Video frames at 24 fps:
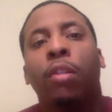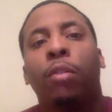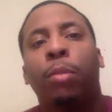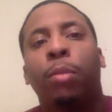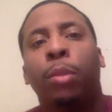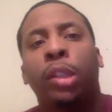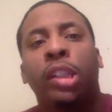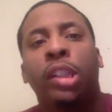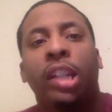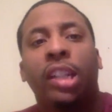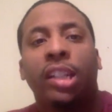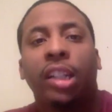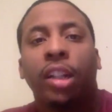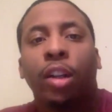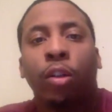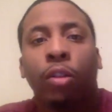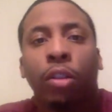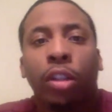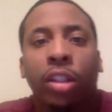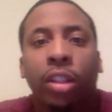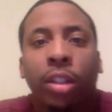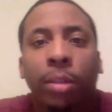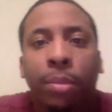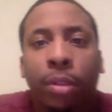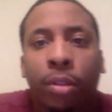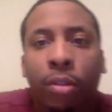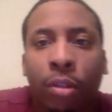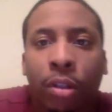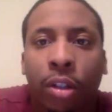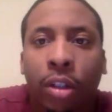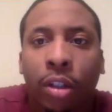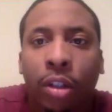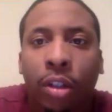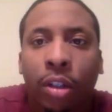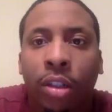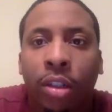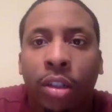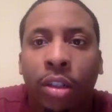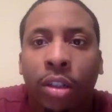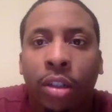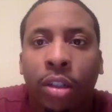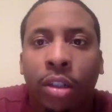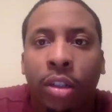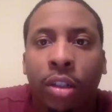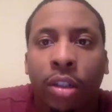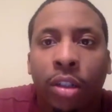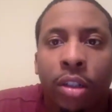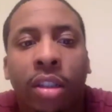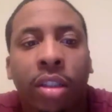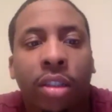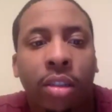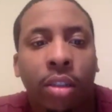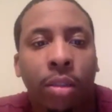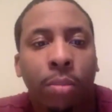Projected ownership, according to the Roto Grinders,